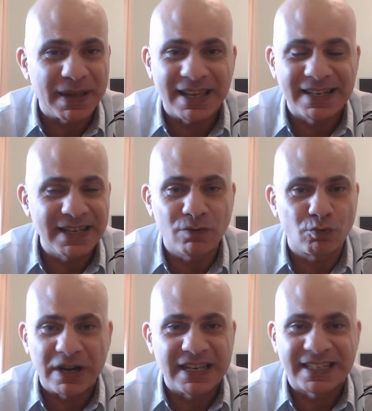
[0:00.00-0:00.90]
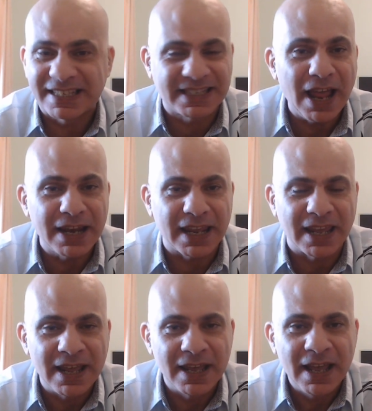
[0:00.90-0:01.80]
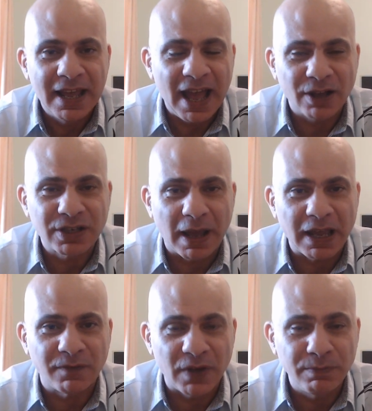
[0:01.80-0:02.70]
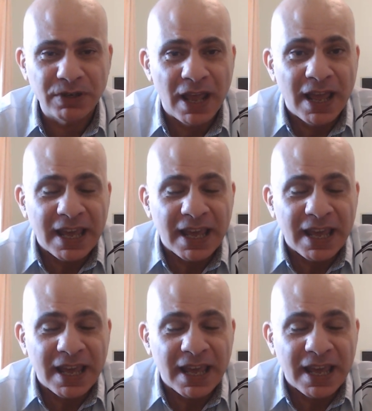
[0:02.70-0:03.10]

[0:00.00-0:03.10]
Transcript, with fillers: but he didn't really study how to make films.